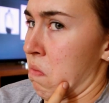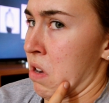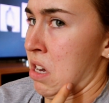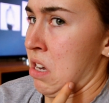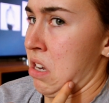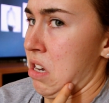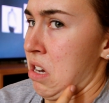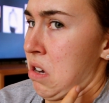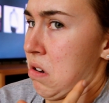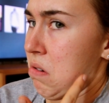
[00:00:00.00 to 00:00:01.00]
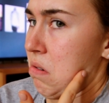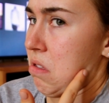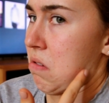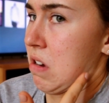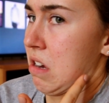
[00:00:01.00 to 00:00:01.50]
One, two,
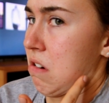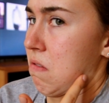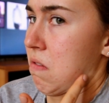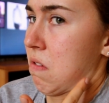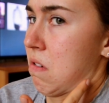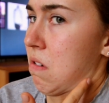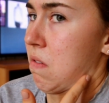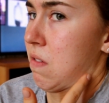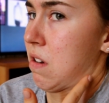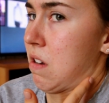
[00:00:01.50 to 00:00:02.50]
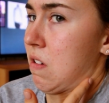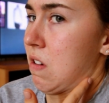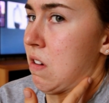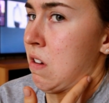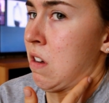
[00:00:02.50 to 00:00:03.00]
three, four, five,
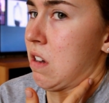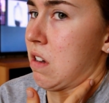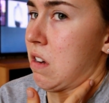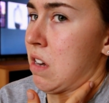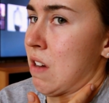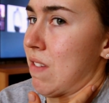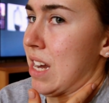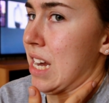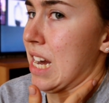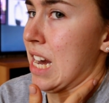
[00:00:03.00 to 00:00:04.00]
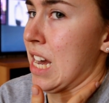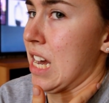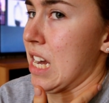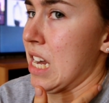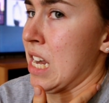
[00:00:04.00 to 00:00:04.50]
six, seven,
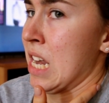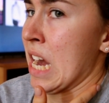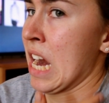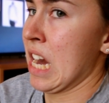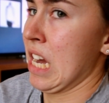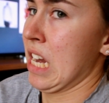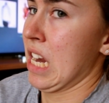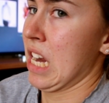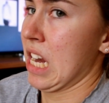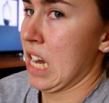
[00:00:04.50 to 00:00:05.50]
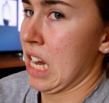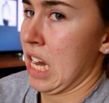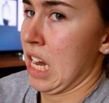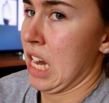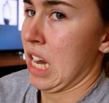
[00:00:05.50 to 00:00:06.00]
eight, nine
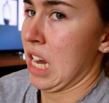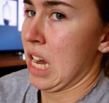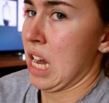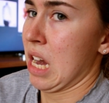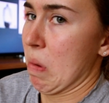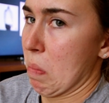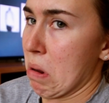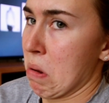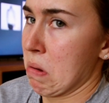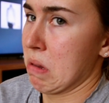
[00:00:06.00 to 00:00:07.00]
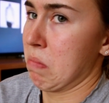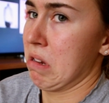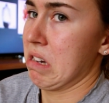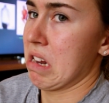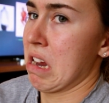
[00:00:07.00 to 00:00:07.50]

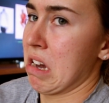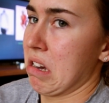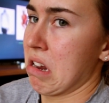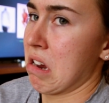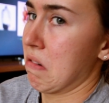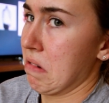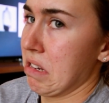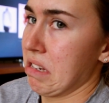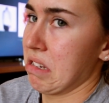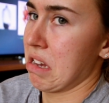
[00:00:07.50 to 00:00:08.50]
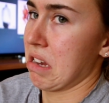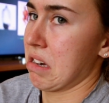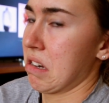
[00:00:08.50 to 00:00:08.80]
possibly 10, can't really see it.